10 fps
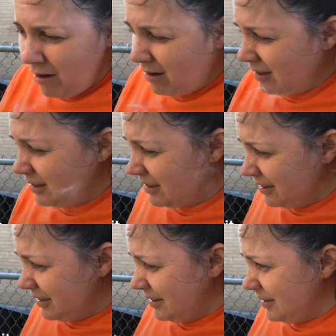
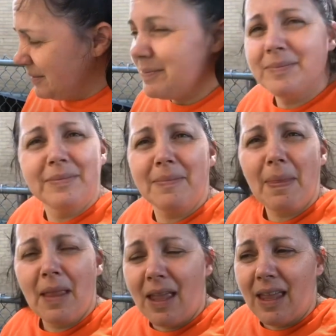Anyway, while you're
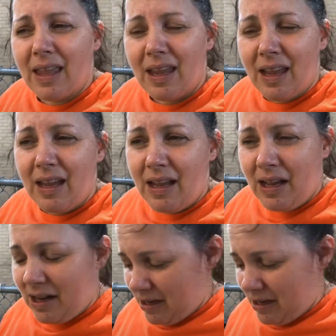puffing on that, I'm gonna